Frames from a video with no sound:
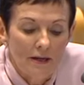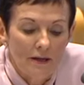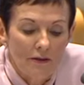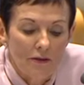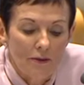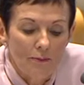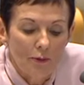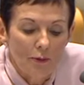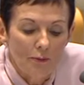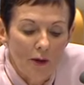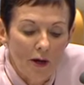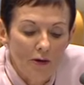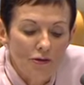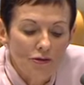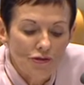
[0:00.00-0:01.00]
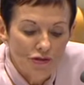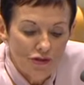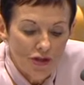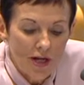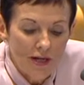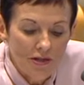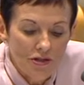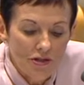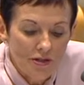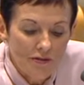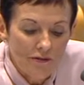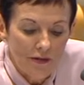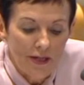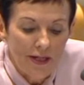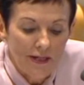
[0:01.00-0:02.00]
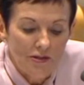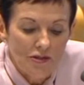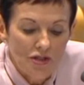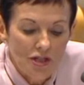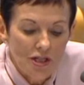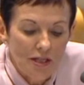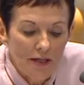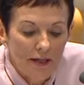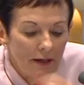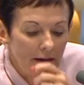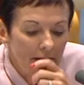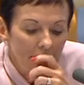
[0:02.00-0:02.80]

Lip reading: The proposed changes for next year,